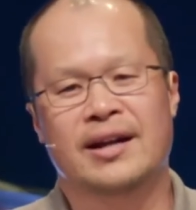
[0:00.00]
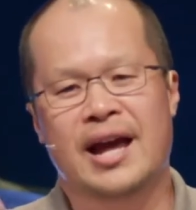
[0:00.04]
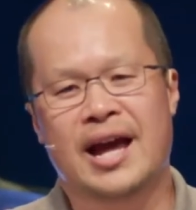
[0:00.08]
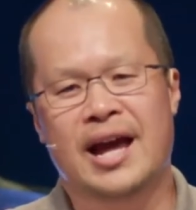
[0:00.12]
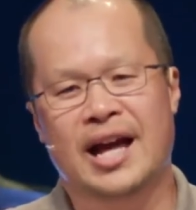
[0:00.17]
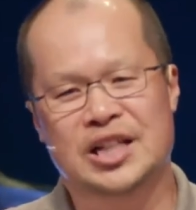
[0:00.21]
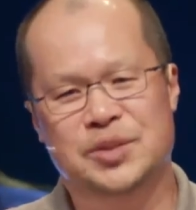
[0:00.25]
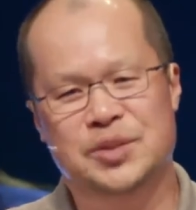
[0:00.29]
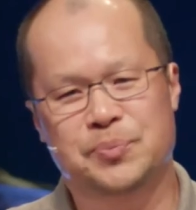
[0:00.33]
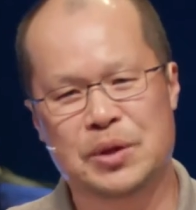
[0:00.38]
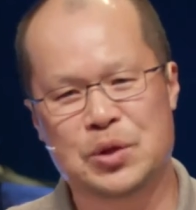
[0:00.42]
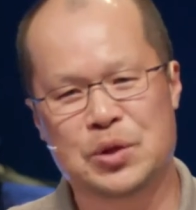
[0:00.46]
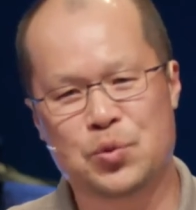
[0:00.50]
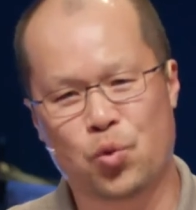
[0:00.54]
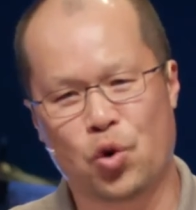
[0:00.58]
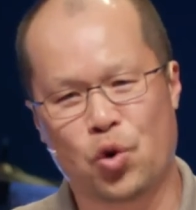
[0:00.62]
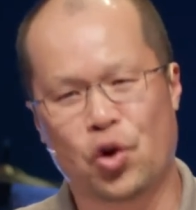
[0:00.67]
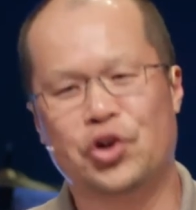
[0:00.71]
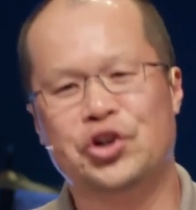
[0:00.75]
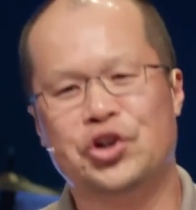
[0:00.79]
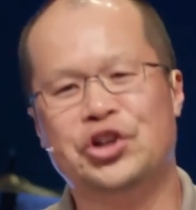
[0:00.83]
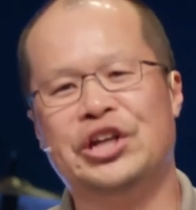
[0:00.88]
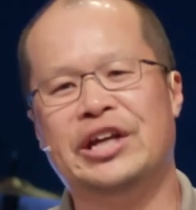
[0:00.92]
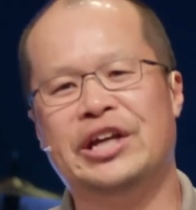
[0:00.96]
has been
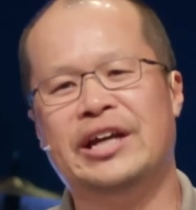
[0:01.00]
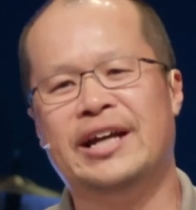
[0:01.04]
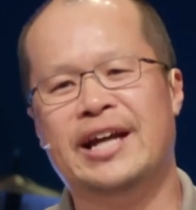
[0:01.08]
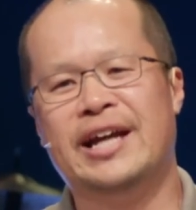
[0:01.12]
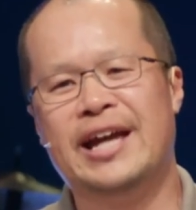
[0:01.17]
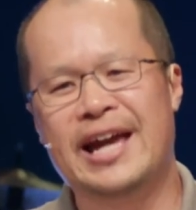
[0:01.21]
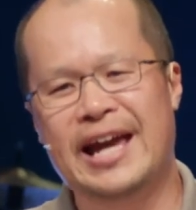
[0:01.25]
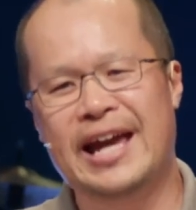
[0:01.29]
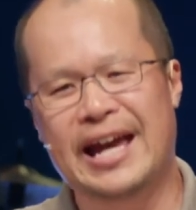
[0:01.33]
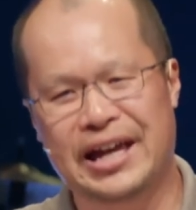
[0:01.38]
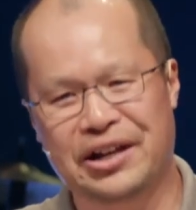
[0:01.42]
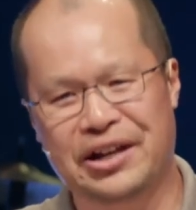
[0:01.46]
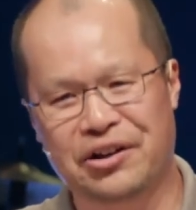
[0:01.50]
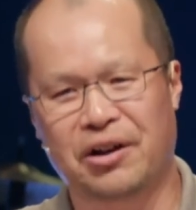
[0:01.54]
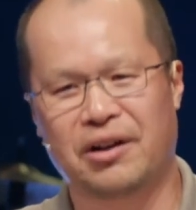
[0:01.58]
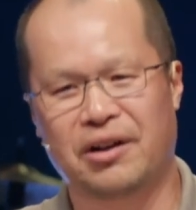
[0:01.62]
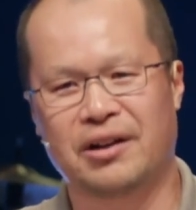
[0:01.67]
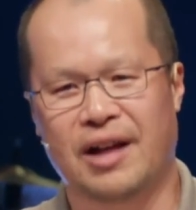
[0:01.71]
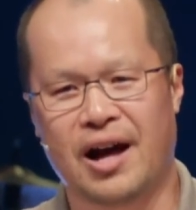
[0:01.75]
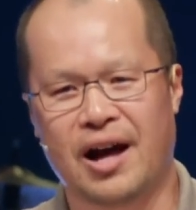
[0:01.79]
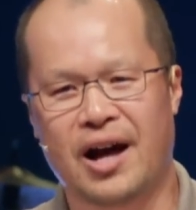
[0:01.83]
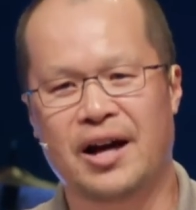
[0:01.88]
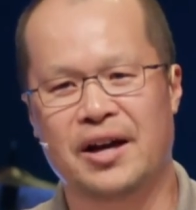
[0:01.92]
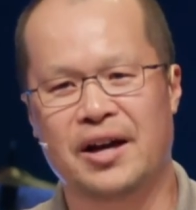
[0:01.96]
working in our
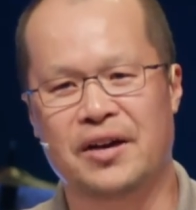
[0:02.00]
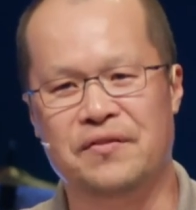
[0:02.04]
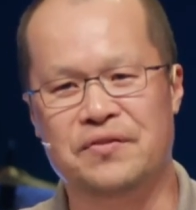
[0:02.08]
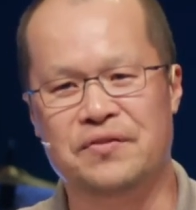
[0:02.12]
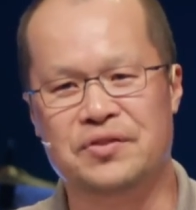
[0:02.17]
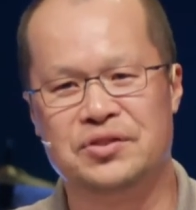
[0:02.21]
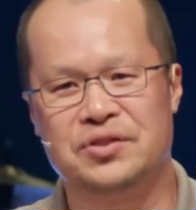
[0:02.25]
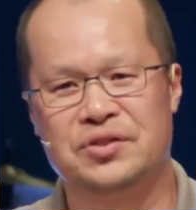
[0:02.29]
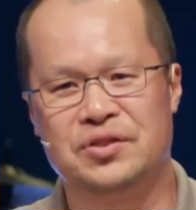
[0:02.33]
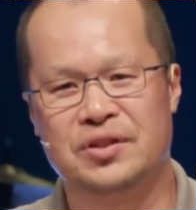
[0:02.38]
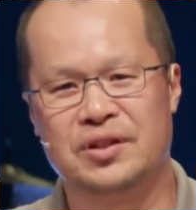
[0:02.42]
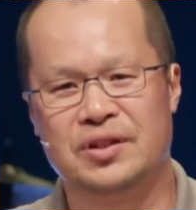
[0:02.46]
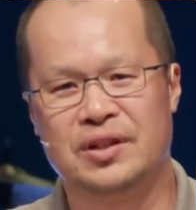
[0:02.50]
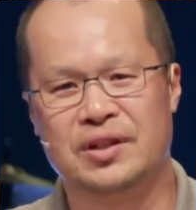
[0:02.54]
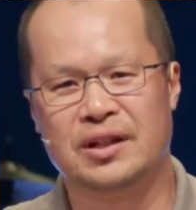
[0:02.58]
lives.